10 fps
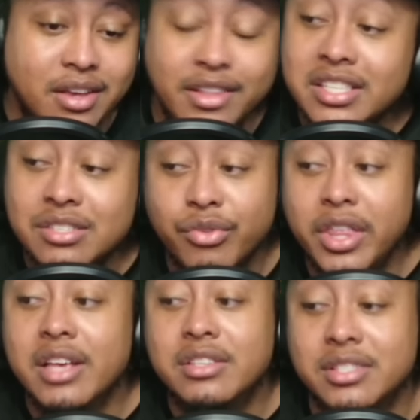And this is
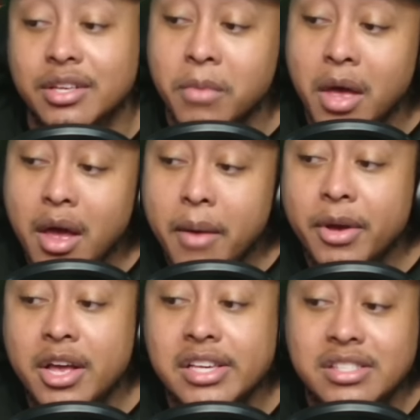really interesting
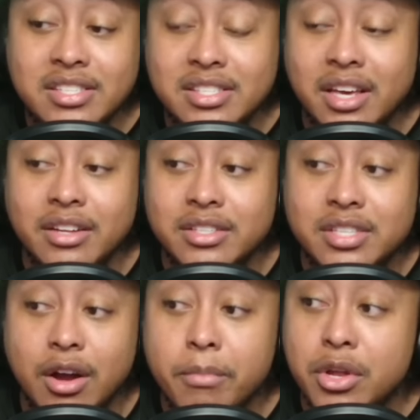because this is going to
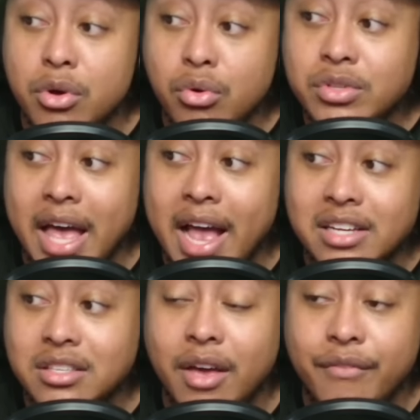determine who's
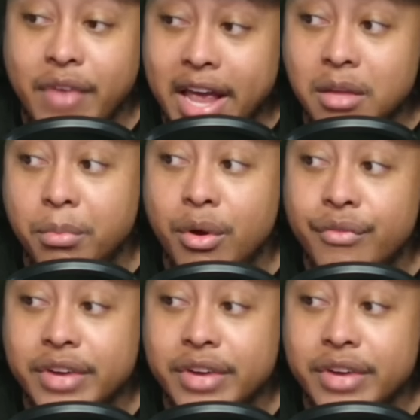actually available in